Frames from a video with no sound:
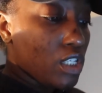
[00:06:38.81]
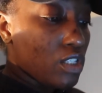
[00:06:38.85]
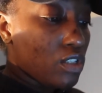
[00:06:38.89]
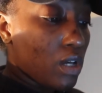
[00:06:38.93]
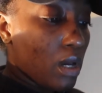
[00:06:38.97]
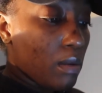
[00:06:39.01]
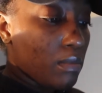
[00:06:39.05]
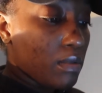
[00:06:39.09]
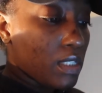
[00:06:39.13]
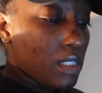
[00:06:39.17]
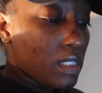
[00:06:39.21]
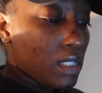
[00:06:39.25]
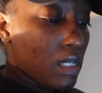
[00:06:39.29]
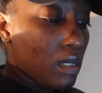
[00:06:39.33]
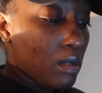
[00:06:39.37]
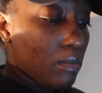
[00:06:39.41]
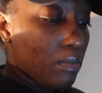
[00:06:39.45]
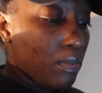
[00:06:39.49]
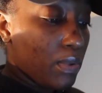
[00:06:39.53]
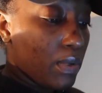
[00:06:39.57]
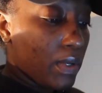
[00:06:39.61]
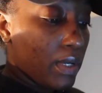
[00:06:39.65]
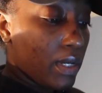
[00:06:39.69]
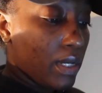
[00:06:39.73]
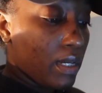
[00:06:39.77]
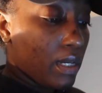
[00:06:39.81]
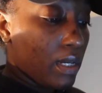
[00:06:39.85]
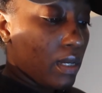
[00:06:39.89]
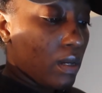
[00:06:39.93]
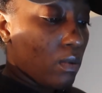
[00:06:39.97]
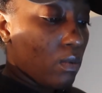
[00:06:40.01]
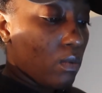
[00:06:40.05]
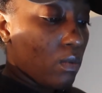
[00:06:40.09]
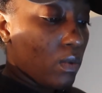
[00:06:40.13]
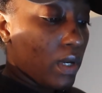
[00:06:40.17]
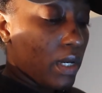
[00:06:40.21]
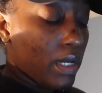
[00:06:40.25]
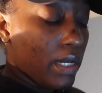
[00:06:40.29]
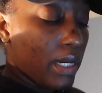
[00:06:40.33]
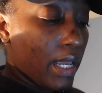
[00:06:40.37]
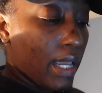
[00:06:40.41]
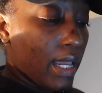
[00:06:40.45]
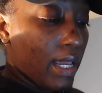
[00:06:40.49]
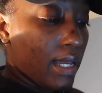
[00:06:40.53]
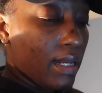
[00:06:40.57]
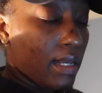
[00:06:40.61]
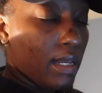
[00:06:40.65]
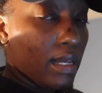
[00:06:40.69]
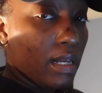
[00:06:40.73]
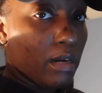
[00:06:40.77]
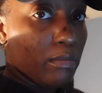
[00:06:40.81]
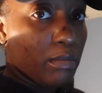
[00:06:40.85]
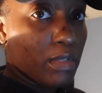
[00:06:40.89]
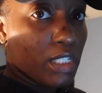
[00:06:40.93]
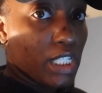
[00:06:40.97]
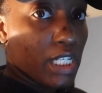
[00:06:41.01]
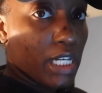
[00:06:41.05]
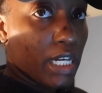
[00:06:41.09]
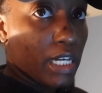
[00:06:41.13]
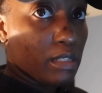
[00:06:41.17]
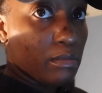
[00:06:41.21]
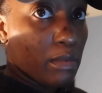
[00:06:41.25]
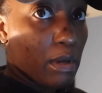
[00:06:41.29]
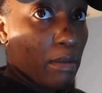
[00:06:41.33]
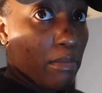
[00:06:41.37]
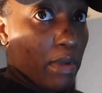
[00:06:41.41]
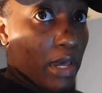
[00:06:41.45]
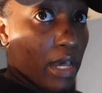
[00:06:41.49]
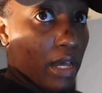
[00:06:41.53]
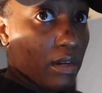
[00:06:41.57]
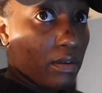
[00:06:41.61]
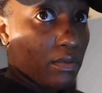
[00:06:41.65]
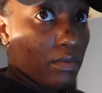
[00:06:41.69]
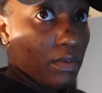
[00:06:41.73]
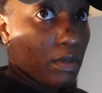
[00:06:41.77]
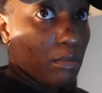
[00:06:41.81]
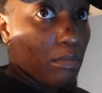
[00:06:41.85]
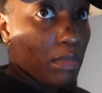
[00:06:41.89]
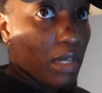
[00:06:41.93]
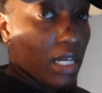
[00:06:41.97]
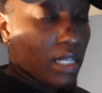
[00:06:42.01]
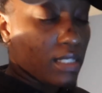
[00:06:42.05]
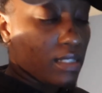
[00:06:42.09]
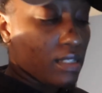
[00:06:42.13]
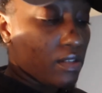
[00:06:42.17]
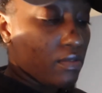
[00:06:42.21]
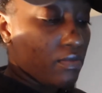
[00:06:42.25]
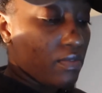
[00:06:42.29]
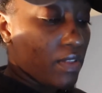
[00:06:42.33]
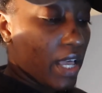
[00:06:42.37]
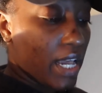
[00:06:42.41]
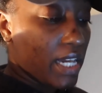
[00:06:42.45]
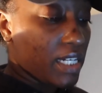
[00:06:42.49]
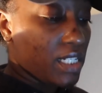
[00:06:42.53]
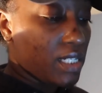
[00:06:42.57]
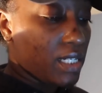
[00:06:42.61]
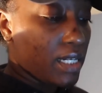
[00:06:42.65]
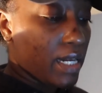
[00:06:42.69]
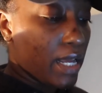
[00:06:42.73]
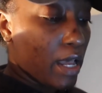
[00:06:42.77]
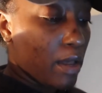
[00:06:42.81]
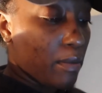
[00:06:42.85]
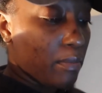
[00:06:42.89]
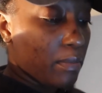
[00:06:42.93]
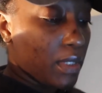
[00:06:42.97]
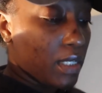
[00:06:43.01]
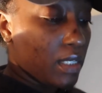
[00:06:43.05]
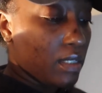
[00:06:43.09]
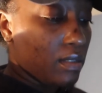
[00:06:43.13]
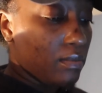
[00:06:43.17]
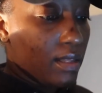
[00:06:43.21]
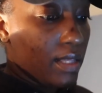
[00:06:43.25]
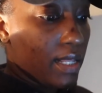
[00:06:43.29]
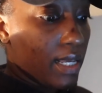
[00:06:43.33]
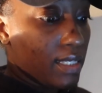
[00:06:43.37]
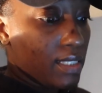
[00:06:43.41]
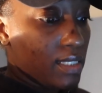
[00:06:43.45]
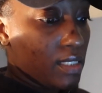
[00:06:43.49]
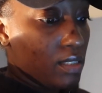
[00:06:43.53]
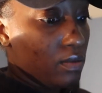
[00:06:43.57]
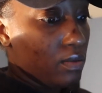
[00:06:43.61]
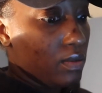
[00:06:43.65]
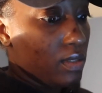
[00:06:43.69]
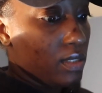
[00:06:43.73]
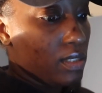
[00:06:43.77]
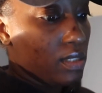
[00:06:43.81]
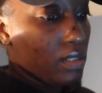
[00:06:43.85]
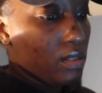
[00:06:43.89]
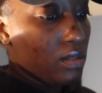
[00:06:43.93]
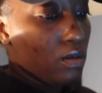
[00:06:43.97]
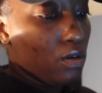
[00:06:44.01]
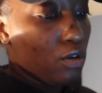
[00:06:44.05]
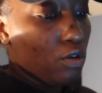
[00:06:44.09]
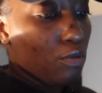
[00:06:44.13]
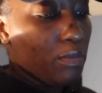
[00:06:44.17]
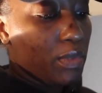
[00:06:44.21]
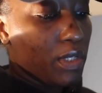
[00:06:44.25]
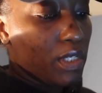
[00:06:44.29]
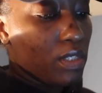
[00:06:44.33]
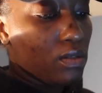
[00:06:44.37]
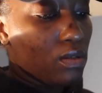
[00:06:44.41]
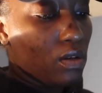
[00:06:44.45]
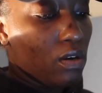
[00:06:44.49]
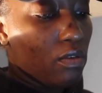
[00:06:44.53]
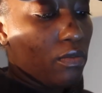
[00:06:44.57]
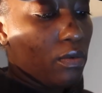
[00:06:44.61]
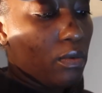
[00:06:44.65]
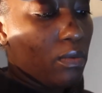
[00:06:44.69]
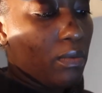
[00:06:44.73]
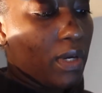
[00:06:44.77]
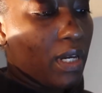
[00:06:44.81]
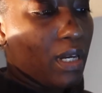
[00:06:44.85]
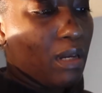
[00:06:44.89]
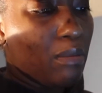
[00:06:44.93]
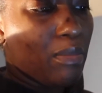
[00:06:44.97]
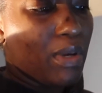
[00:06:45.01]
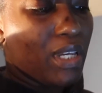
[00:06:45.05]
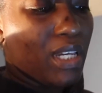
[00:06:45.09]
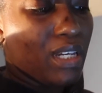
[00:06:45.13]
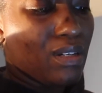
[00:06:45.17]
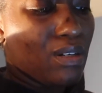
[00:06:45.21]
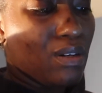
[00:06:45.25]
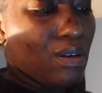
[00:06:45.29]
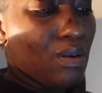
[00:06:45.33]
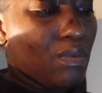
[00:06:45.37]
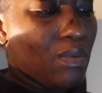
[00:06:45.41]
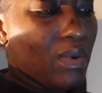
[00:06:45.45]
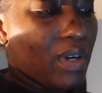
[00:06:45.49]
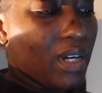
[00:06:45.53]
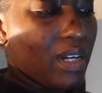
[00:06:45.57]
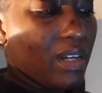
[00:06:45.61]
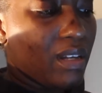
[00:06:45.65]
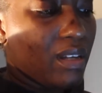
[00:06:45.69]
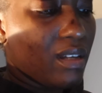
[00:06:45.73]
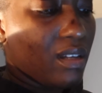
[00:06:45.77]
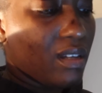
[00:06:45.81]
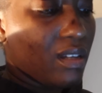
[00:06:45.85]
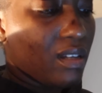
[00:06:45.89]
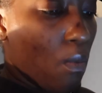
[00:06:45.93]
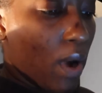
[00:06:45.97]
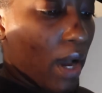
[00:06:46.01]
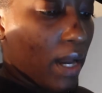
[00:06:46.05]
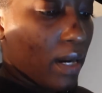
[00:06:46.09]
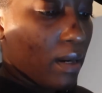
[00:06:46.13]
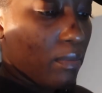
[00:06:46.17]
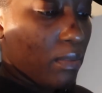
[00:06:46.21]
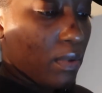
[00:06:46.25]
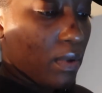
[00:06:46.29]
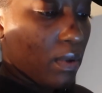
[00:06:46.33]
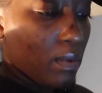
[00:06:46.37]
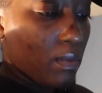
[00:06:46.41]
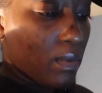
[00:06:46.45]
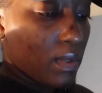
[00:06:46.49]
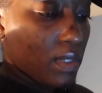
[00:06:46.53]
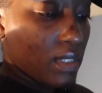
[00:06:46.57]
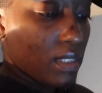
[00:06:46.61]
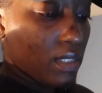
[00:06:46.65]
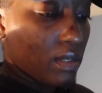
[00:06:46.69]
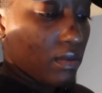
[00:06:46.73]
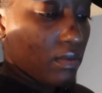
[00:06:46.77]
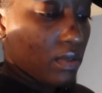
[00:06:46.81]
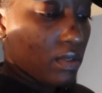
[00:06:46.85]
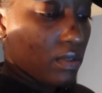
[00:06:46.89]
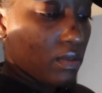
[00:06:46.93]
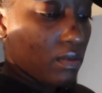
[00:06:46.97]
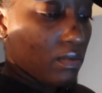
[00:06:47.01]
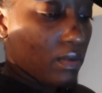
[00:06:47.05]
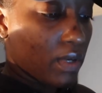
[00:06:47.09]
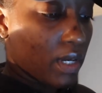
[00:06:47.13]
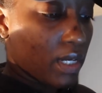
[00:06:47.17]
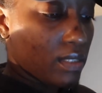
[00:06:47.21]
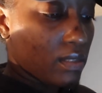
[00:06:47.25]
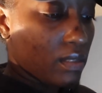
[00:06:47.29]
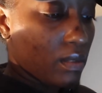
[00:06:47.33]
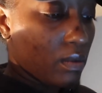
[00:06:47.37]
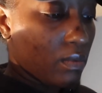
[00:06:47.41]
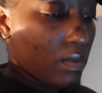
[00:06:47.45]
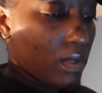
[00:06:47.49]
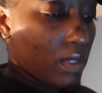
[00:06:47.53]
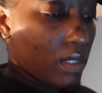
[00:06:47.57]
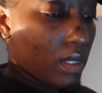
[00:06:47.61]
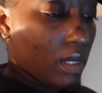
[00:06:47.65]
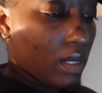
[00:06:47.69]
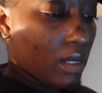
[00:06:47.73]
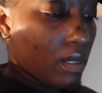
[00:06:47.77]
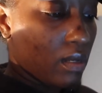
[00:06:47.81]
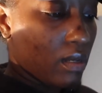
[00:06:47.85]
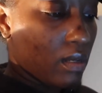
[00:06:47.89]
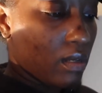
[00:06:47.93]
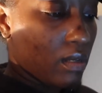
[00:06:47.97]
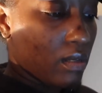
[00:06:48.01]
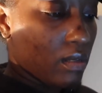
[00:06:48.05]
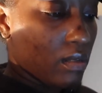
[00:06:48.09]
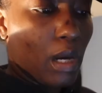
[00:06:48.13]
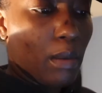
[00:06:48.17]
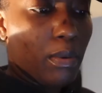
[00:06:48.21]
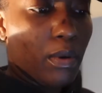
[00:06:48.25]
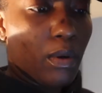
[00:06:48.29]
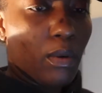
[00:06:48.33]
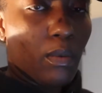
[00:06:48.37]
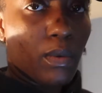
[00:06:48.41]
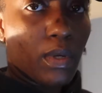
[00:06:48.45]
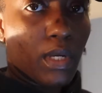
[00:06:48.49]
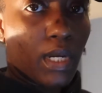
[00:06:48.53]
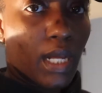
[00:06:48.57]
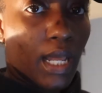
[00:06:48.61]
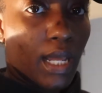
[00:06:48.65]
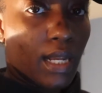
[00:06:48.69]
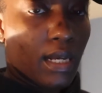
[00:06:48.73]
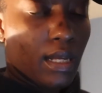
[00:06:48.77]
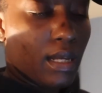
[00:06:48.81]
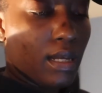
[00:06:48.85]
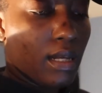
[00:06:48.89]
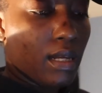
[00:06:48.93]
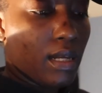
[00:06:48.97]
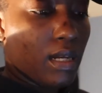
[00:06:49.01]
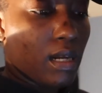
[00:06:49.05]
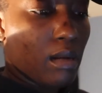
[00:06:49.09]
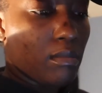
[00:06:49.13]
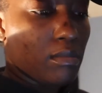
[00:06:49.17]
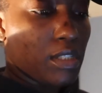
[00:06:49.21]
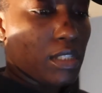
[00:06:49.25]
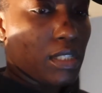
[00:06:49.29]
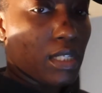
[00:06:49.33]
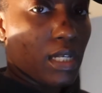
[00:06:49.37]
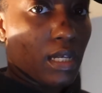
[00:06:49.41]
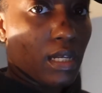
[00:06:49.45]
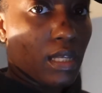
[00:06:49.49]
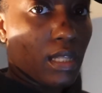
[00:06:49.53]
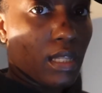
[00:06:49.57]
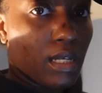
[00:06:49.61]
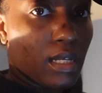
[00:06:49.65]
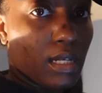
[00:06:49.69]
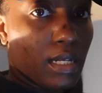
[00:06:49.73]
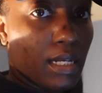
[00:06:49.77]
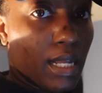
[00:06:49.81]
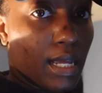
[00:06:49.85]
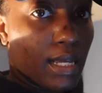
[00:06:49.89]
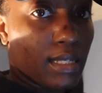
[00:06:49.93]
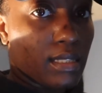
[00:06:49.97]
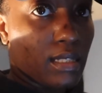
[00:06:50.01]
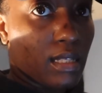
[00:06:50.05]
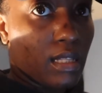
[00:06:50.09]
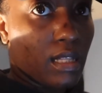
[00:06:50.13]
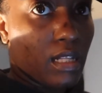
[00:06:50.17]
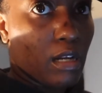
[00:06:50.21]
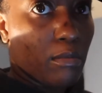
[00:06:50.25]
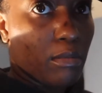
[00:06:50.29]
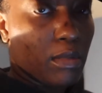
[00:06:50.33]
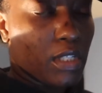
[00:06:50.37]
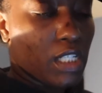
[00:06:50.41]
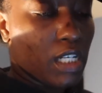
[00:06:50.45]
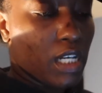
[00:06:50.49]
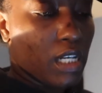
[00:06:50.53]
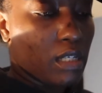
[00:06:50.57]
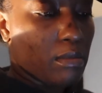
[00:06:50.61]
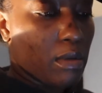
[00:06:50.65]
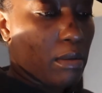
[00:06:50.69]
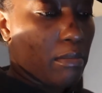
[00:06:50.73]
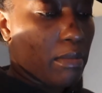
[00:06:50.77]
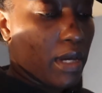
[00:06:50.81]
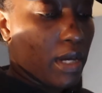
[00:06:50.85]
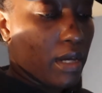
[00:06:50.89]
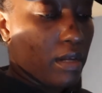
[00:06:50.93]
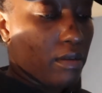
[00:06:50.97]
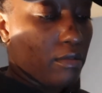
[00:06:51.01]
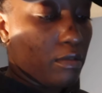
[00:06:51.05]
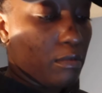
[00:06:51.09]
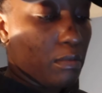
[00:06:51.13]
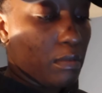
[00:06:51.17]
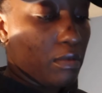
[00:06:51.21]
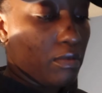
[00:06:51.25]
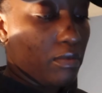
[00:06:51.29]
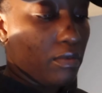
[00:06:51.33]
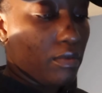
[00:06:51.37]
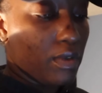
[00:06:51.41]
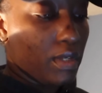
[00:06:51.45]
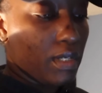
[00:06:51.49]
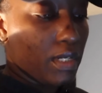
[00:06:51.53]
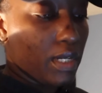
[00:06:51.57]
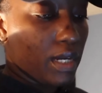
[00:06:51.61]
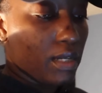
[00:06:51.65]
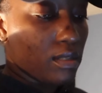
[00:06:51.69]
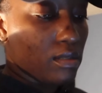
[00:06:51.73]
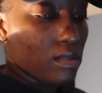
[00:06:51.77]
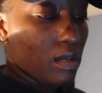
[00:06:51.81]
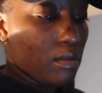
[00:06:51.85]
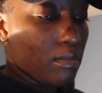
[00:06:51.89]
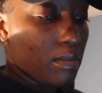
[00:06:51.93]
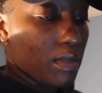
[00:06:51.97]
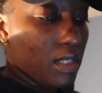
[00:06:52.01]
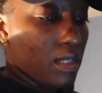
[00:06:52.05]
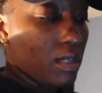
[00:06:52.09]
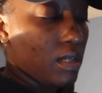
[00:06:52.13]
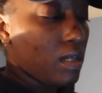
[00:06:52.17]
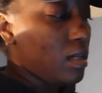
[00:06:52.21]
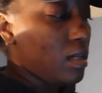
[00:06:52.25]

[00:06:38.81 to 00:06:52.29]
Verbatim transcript: So I'm just gonna put in 180, and I'm gonna change my battery because it's flashing at me, and that's still considered obese, overweight. But you know what, why did I put 173? I said 180. I put 180, and I'm just gonna click next, and then I'm gonna change my battery before it dies on me.